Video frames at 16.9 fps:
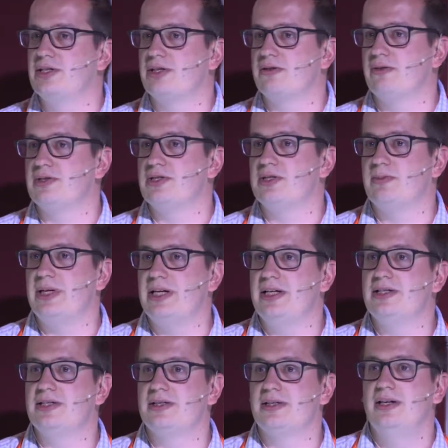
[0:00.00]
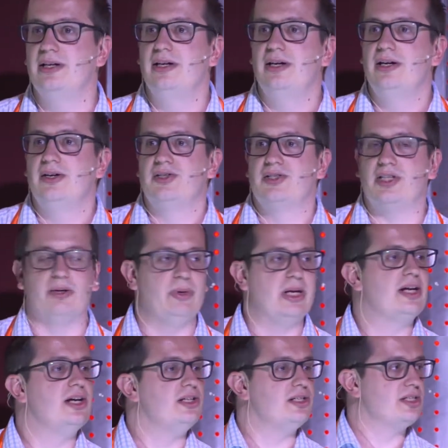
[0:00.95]
across the piece so that we
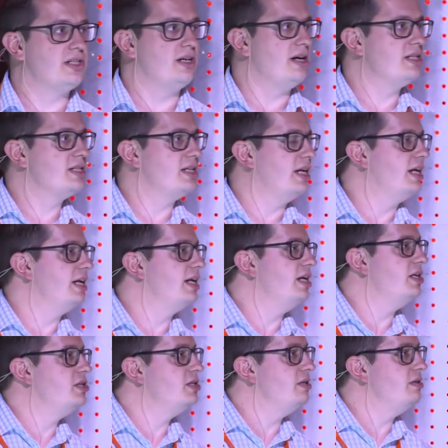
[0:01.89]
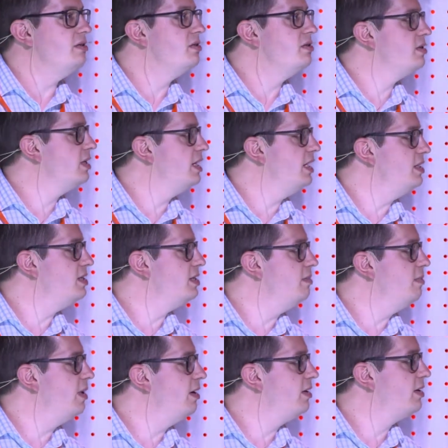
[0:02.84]
could start selling kids' shoes into the
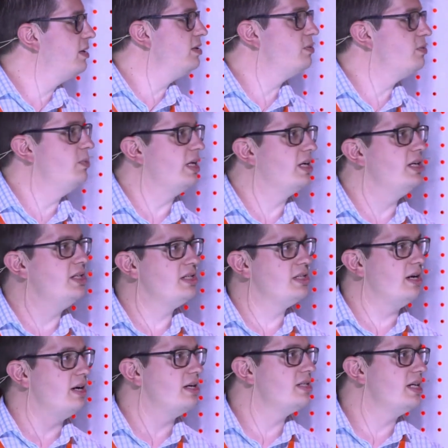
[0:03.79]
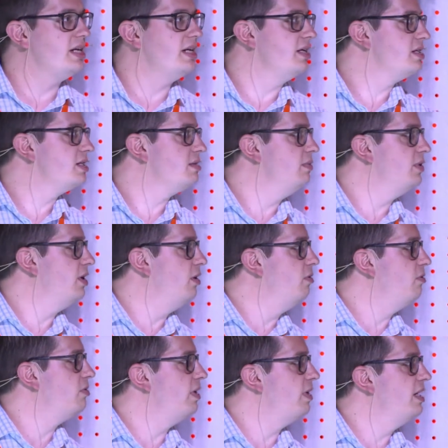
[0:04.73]
Americas. We could start selling some of the
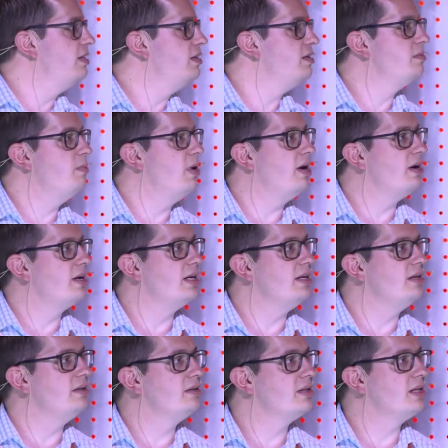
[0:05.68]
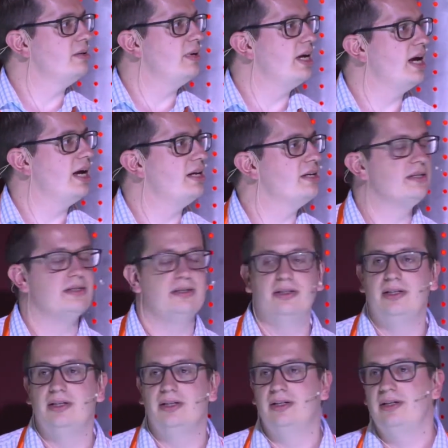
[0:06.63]
older end market that we had
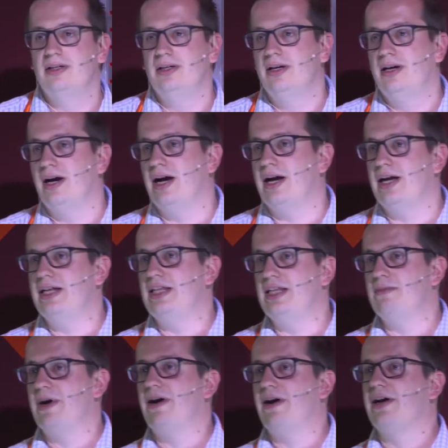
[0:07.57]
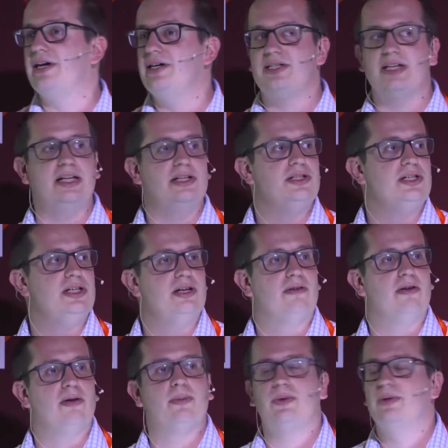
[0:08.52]
in the Americas into Europe.